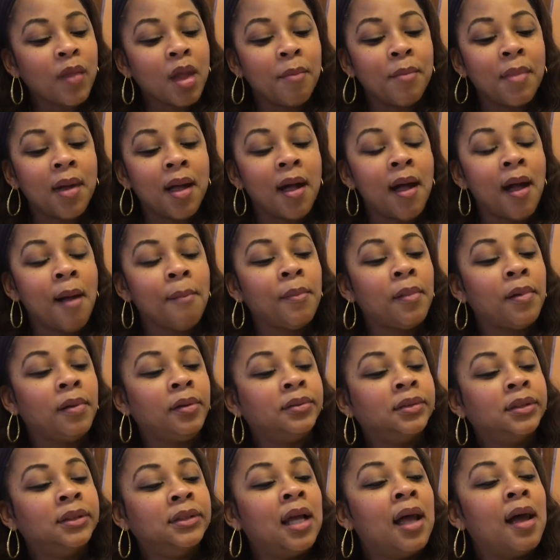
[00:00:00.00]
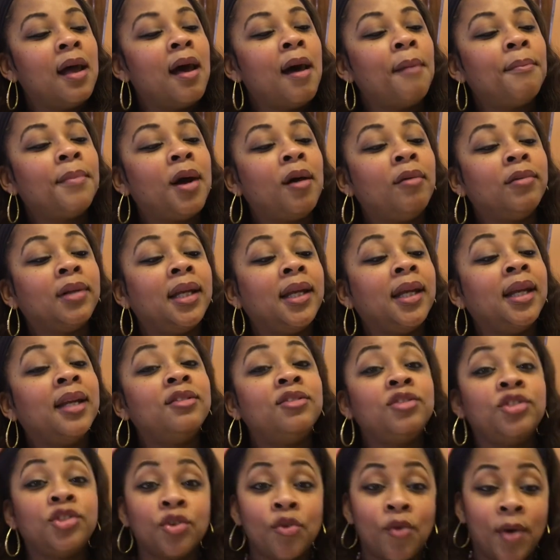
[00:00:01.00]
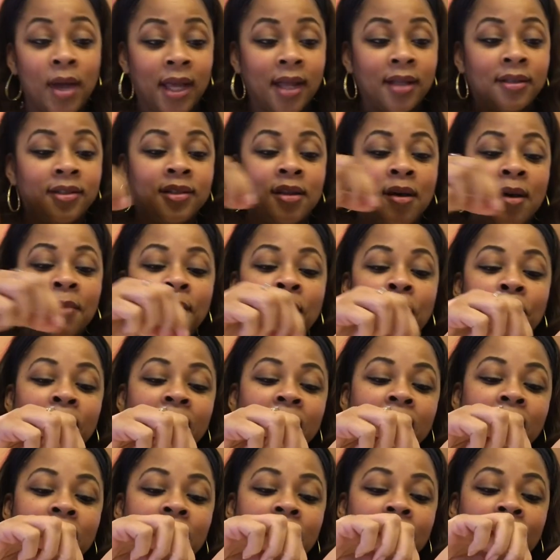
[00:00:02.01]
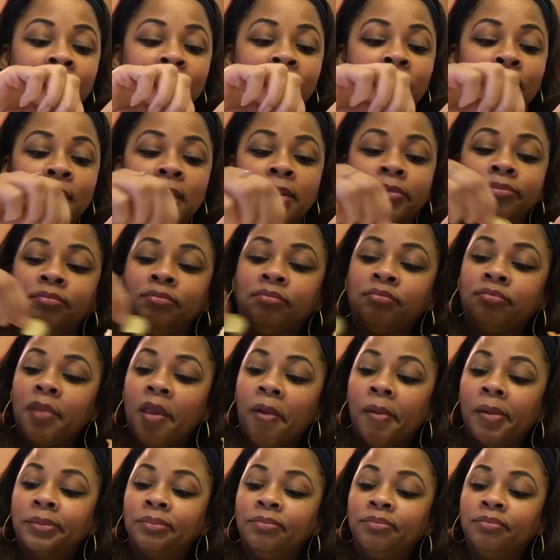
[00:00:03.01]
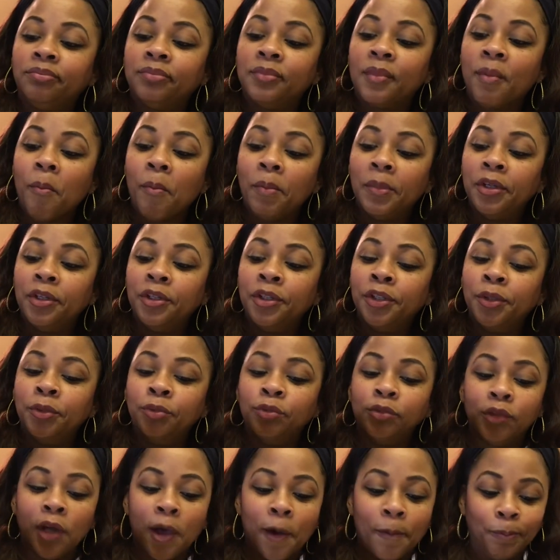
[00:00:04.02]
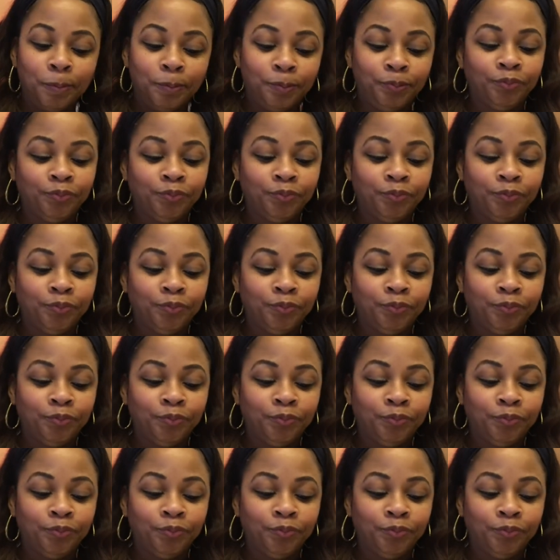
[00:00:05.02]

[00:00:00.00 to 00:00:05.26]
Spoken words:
But I'm going to enjoy it. So, I'm going to be comfortable. You know.